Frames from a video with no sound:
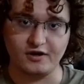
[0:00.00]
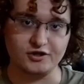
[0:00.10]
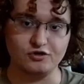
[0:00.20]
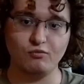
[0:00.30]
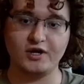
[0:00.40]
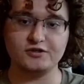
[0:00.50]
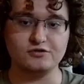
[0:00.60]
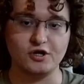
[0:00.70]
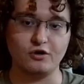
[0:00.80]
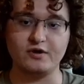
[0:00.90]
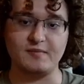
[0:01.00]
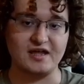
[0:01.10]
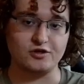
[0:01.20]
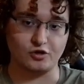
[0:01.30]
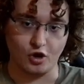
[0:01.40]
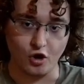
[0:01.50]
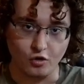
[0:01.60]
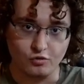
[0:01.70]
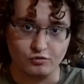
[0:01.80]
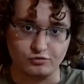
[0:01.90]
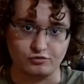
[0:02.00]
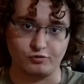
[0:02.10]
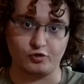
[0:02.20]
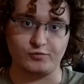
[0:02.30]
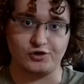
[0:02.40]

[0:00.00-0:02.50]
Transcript: You want to go and make your own group,